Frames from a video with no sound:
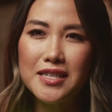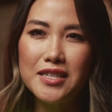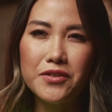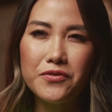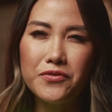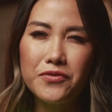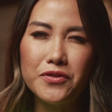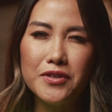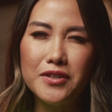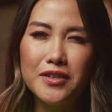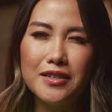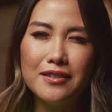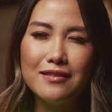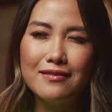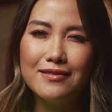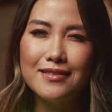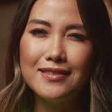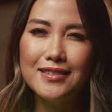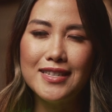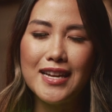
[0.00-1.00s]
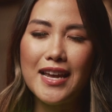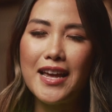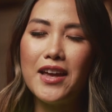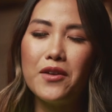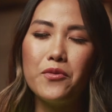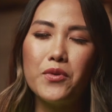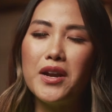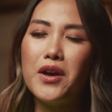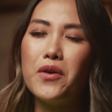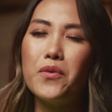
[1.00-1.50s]
different
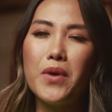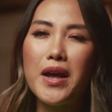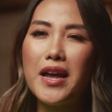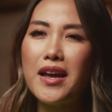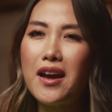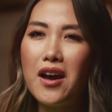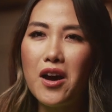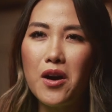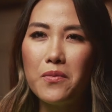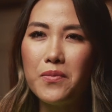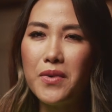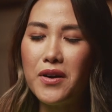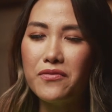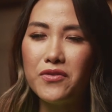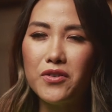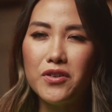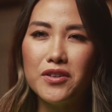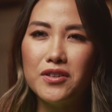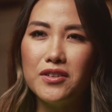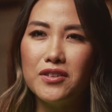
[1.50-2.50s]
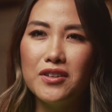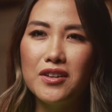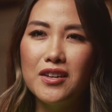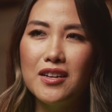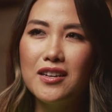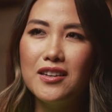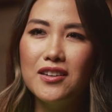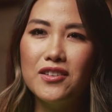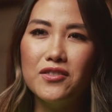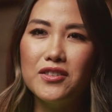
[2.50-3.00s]
day when I wake up. I've got a,
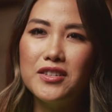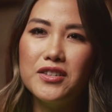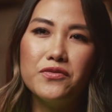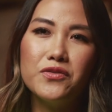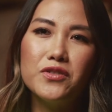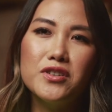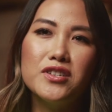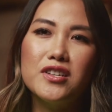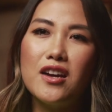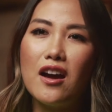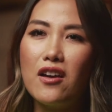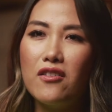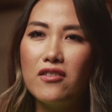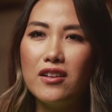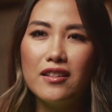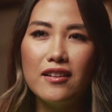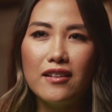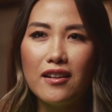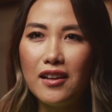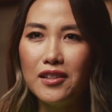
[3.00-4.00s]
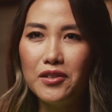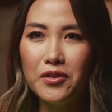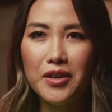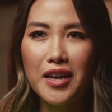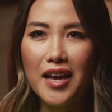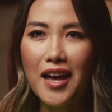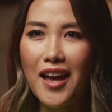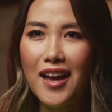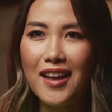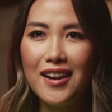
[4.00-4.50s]
you know, a different diary that I
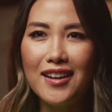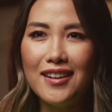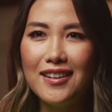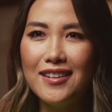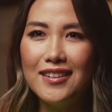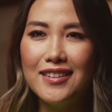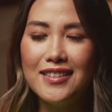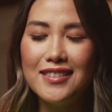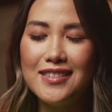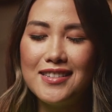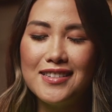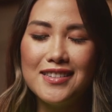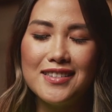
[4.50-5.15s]
look at, and it's